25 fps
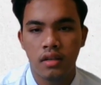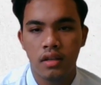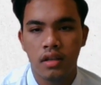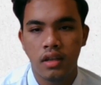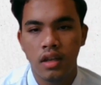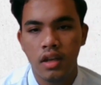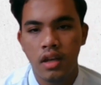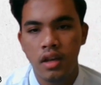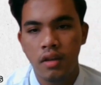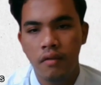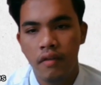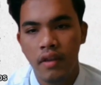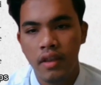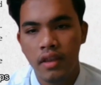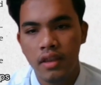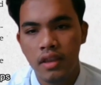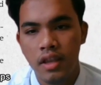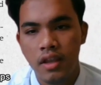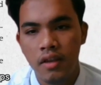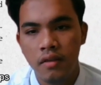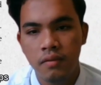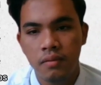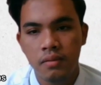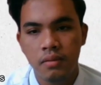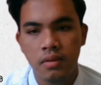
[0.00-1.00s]

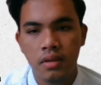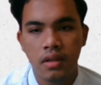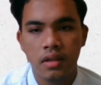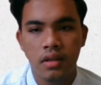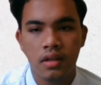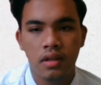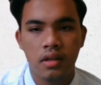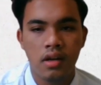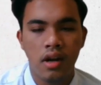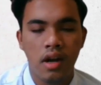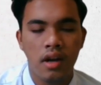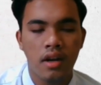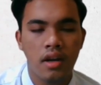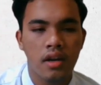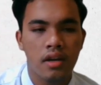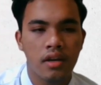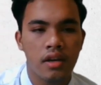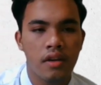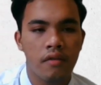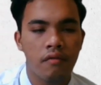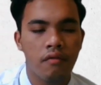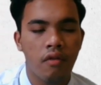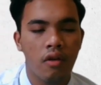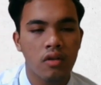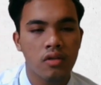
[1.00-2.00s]
derivatives, credit
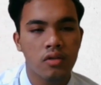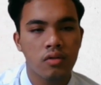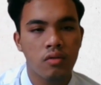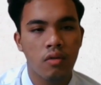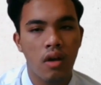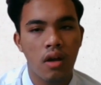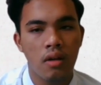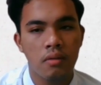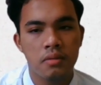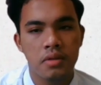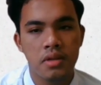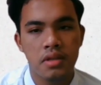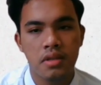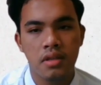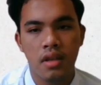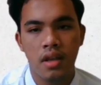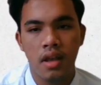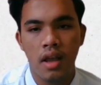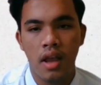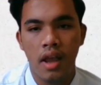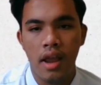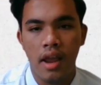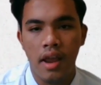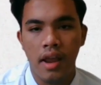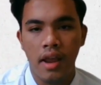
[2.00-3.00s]
default swaps,
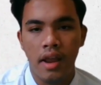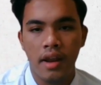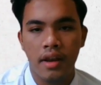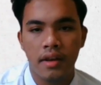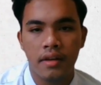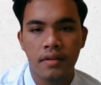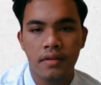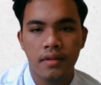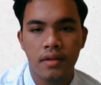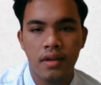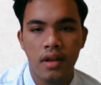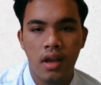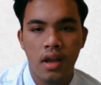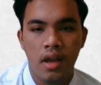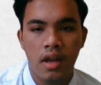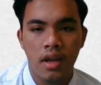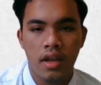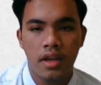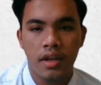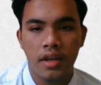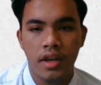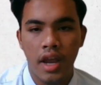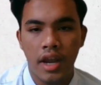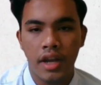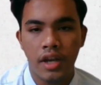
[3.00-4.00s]
and
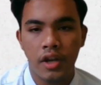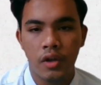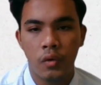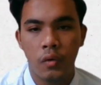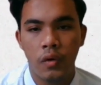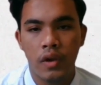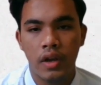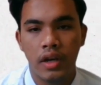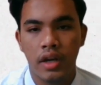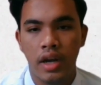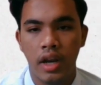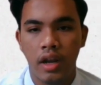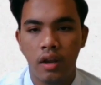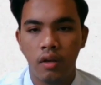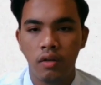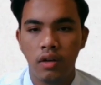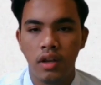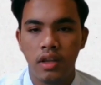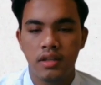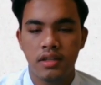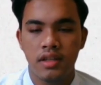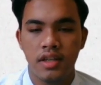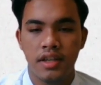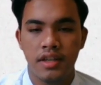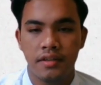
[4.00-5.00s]
inadequate
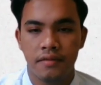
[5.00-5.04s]
regulation.